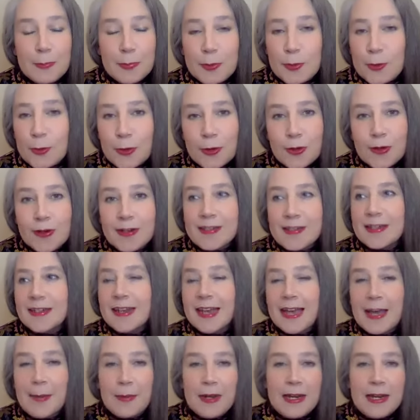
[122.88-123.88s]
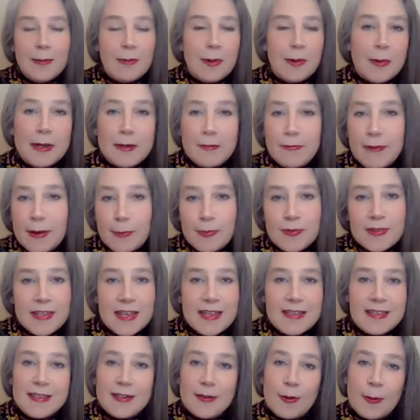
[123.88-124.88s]
board and how many women are
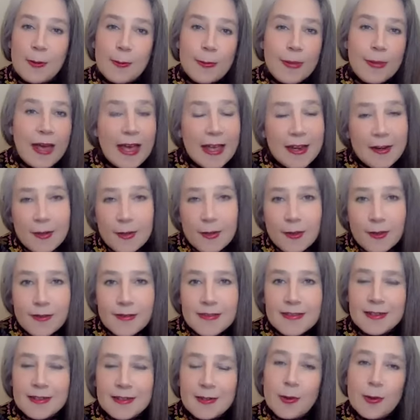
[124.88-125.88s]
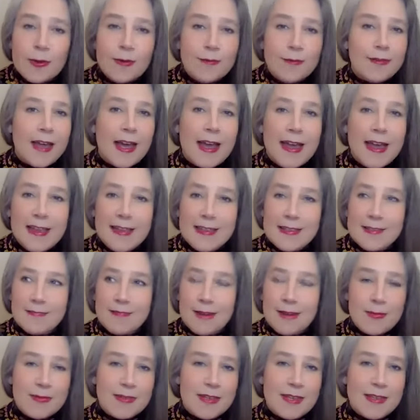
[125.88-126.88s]
represented on panels and all of that. It's
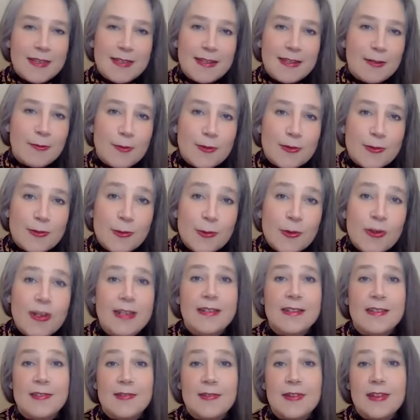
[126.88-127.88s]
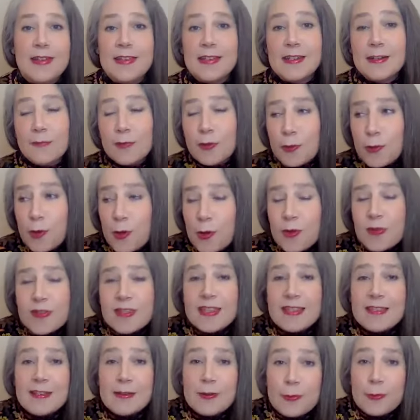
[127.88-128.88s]
represented across all industries. And of
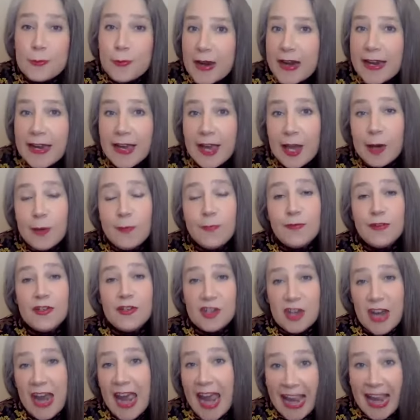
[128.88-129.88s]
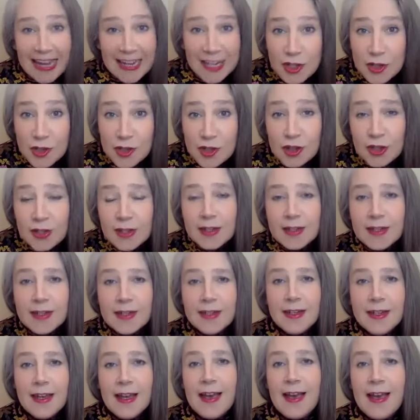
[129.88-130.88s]
course, there's great hope for change,
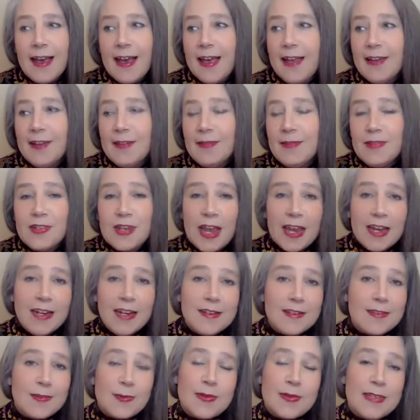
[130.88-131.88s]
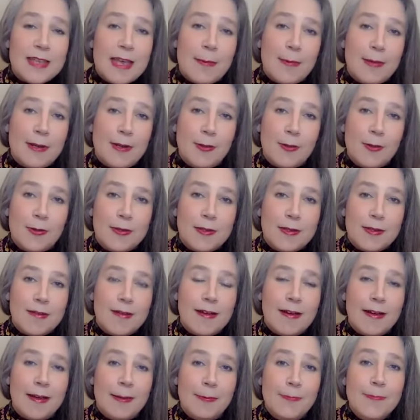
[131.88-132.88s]
and change is always happening all the
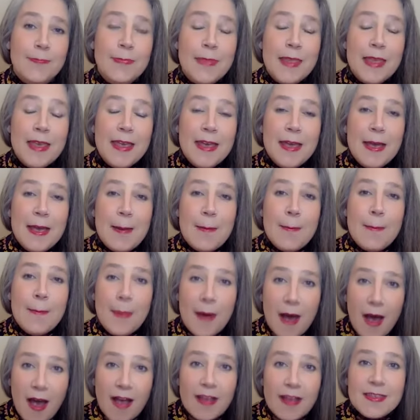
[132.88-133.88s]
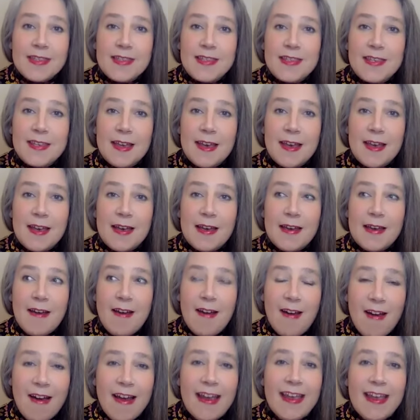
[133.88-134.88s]
time. But
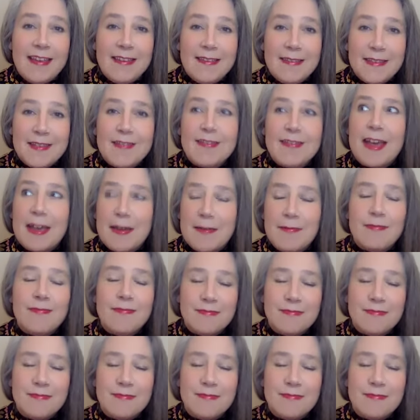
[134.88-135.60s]
I do get